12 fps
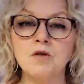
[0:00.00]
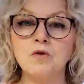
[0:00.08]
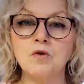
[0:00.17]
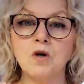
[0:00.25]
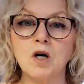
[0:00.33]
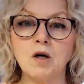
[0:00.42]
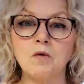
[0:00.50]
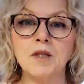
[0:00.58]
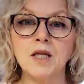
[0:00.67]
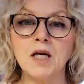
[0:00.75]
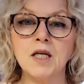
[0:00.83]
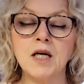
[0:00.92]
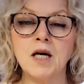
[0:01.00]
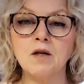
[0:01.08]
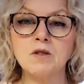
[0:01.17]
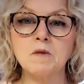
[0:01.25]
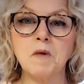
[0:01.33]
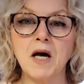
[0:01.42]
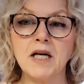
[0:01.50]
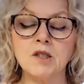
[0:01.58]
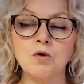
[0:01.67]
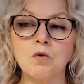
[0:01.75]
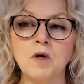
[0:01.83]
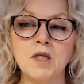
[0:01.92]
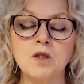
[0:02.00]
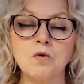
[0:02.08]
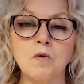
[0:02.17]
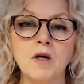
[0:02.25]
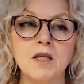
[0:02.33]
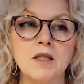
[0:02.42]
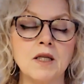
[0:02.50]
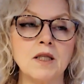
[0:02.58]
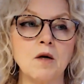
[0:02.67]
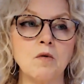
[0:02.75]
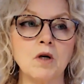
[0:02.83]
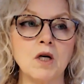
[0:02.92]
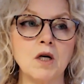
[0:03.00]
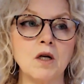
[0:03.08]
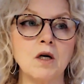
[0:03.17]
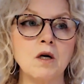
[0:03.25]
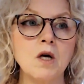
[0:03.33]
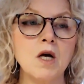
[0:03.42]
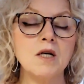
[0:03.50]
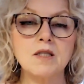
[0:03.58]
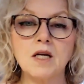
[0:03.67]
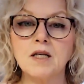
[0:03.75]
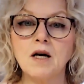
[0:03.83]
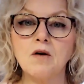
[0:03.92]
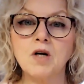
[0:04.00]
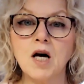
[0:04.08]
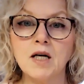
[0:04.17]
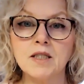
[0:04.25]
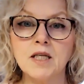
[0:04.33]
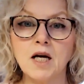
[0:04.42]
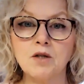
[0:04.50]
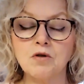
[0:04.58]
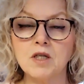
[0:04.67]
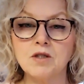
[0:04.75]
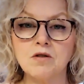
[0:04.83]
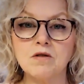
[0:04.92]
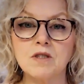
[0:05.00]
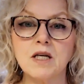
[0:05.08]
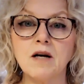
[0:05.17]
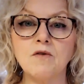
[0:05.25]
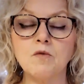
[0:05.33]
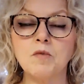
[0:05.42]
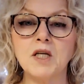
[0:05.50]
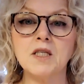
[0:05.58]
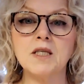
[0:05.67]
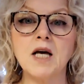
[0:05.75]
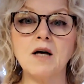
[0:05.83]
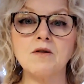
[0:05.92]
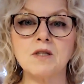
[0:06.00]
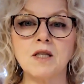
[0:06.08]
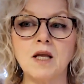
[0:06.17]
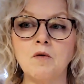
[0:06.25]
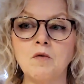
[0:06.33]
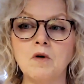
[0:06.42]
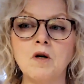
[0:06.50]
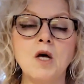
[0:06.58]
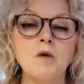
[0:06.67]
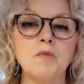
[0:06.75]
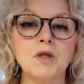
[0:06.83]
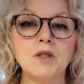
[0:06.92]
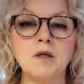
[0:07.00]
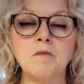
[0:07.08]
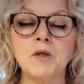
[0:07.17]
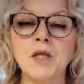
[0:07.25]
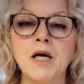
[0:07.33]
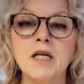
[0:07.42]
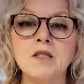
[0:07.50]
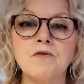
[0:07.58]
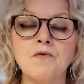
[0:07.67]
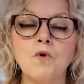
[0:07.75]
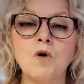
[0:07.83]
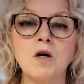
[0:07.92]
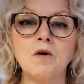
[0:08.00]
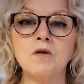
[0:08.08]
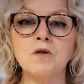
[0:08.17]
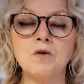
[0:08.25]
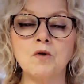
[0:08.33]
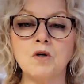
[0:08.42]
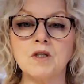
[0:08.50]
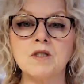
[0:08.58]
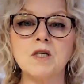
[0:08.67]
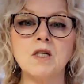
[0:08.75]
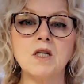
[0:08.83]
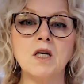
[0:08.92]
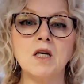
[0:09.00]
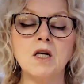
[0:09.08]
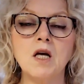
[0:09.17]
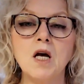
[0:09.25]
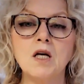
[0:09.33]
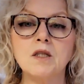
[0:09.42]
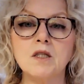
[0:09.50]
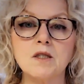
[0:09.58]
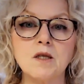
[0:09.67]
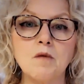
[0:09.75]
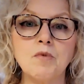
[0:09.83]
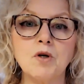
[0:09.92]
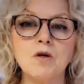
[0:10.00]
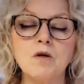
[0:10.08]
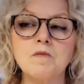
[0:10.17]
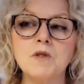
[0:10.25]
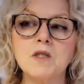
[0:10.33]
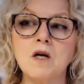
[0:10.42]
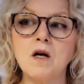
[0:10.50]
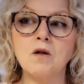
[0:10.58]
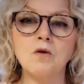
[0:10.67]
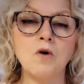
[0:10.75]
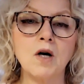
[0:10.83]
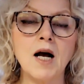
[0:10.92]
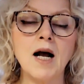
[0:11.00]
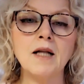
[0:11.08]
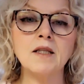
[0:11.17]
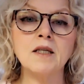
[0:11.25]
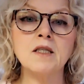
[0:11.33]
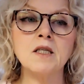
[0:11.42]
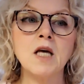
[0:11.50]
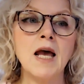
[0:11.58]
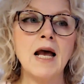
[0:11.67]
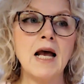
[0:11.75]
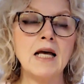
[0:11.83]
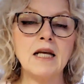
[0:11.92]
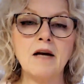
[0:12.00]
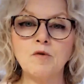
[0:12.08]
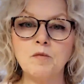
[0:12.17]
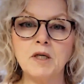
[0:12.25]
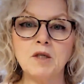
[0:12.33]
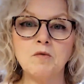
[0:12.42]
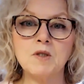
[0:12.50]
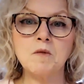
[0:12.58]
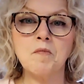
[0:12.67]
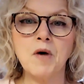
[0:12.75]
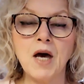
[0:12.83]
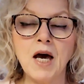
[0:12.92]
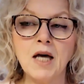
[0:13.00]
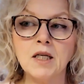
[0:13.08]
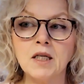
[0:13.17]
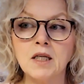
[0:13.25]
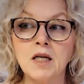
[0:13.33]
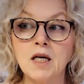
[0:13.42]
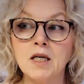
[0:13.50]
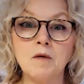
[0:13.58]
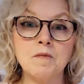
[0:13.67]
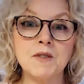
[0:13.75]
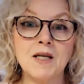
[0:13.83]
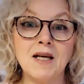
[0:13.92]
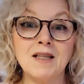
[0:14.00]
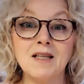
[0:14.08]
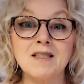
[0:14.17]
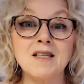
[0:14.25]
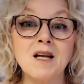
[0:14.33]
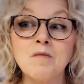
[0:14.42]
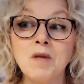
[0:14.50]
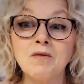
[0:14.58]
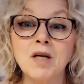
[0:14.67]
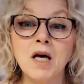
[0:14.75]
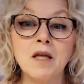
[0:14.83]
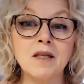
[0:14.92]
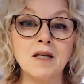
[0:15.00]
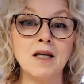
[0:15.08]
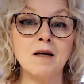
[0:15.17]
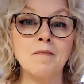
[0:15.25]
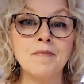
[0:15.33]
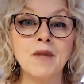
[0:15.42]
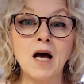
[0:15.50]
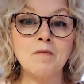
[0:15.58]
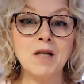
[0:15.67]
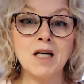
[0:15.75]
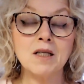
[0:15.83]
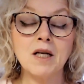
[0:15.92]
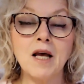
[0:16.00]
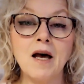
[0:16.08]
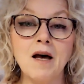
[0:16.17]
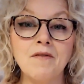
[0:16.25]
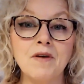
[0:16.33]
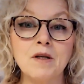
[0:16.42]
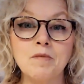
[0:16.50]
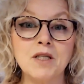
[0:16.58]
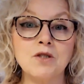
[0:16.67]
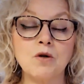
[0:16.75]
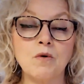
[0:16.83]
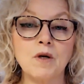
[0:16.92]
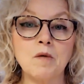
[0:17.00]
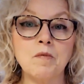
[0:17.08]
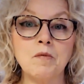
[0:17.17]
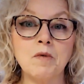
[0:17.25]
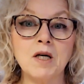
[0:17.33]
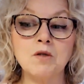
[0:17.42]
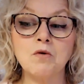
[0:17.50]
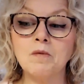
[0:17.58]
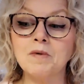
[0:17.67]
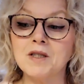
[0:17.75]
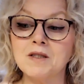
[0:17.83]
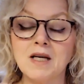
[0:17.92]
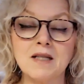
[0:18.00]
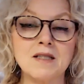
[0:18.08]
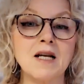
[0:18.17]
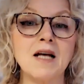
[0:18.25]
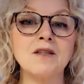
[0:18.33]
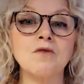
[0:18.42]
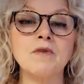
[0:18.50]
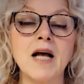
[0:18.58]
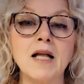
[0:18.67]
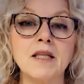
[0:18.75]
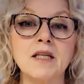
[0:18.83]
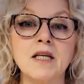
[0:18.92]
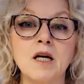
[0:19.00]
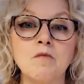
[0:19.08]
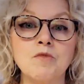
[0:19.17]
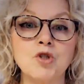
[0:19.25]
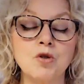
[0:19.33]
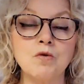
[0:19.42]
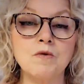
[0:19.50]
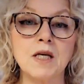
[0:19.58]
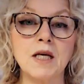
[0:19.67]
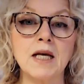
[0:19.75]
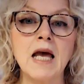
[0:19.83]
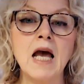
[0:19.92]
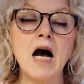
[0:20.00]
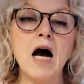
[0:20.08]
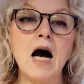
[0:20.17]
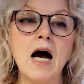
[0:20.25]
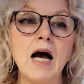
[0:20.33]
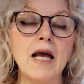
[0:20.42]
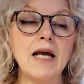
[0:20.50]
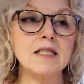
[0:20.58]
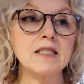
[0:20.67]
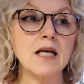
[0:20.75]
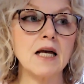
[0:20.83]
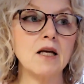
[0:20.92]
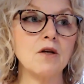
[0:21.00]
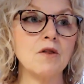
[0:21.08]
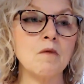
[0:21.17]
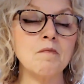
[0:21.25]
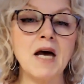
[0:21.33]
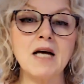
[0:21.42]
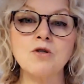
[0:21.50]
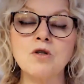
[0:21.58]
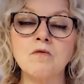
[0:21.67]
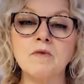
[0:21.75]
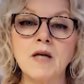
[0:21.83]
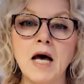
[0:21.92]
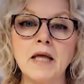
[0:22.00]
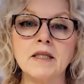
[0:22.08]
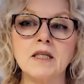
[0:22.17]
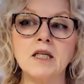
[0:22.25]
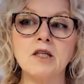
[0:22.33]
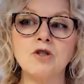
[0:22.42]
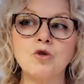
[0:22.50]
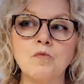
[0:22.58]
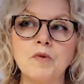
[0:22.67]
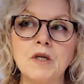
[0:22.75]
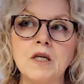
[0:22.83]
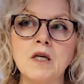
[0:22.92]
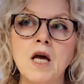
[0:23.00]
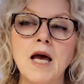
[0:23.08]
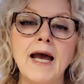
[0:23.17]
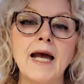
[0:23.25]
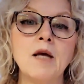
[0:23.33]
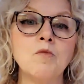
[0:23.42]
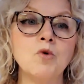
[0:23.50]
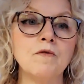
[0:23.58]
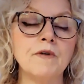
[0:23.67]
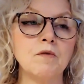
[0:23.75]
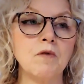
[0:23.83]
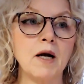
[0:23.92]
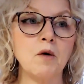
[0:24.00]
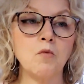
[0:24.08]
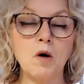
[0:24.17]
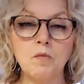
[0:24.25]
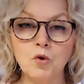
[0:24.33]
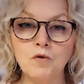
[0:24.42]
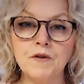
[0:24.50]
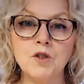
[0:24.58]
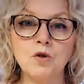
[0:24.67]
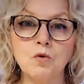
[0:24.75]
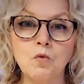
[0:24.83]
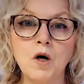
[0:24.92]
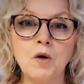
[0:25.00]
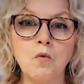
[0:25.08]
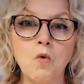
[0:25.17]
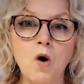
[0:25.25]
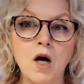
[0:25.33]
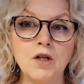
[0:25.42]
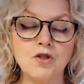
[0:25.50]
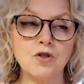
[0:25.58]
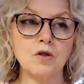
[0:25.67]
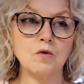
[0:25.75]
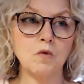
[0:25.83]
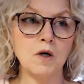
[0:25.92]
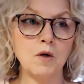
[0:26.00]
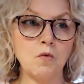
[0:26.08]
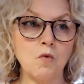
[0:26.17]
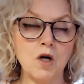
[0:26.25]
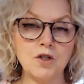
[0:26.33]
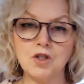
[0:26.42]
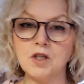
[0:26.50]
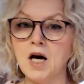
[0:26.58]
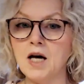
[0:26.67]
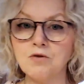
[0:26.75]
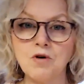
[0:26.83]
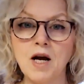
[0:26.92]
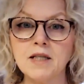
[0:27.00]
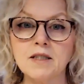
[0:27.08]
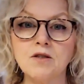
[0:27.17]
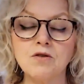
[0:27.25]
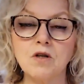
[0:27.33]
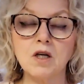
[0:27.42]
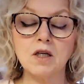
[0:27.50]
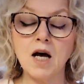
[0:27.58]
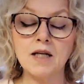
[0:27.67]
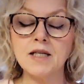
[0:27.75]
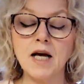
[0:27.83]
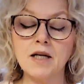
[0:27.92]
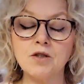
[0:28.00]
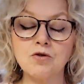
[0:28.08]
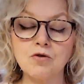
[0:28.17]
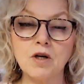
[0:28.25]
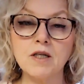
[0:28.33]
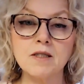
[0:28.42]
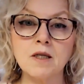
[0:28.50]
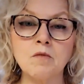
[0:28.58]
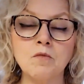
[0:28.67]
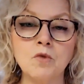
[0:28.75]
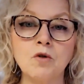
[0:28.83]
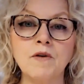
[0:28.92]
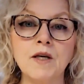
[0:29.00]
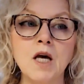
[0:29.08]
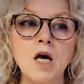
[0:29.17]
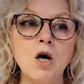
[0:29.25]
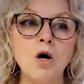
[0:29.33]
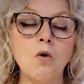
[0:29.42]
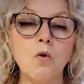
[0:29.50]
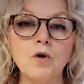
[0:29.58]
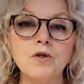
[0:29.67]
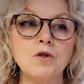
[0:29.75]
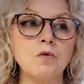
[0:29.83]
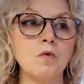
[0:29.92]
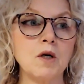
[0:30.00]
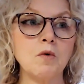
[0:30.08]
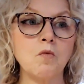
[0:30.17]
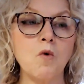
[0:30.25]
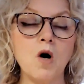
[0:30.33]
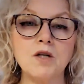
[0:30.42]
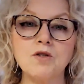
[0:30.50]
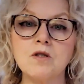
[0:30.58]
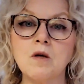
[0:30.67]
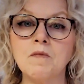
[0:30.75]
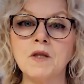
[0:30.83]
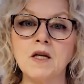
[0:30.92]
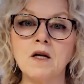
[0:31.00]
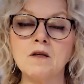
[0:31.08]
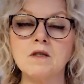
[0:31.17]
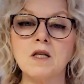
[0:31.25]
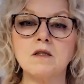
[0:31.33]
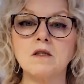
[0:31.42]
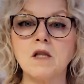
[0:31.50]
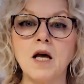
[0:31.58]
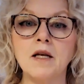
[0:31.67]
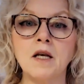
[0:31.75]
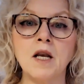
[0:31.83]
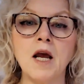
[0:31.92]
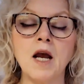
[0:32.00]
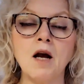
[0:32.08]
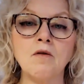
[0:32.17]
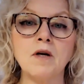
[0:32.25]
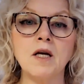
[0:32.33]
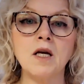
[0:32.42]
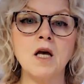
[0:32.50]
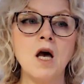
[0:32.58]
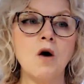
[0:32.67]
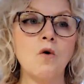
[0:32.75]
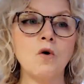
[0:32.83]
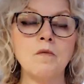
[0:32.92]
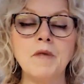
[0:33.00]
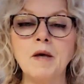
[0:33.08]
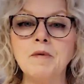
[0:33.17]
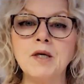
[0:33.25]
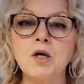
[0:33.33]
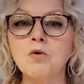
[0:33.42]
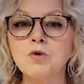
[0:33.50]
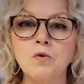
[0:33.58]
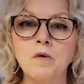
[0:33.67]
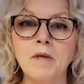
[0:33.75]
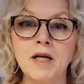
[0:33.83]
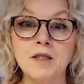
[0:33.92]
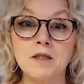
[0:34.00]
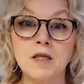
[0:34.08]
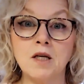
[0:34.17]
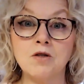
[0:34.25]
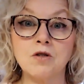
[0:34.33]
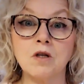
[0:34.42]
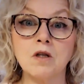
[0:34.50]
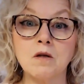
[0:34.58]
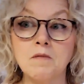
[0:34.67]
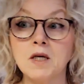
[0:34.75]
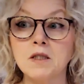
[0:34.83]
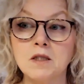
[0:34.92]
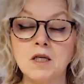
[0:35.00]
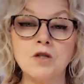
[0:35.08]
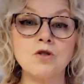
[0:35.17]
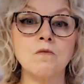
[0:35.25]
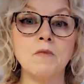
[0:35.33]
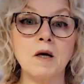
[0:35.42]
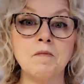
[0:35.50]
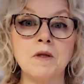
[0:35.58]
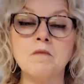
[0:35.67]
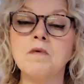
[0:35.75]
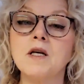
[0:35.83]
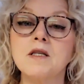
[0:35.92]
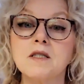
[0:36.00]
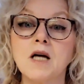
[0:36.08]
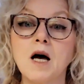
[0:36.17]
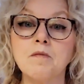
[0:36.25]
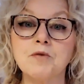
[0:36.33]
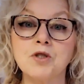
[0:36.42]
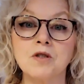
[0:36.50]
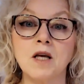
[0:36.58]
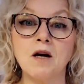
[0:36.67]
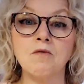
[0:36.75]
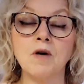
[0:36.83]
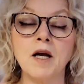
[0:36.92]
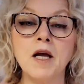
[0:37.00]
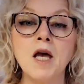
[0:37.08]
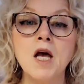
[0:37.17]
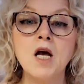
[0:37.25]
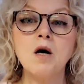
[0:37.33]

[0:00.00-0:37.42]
New York, when they announced back in 2020 that they were going to send out contact tracers to everybody's house, and they were building plans for New York City, the suburbs, Long Island, and everybody was in panic. And I kept saying, that's not my reality. I'm not going to have anybody showing up at my door, because that's not the reality I'm choosing. It's like, imagine the reality to be a movie, right? What movie do you want to watch? Do you want to watch the contact tracing movie, or do you want to watch something else that's light and airy, or maybe go do a meditation? The meditation might be the best option there, right?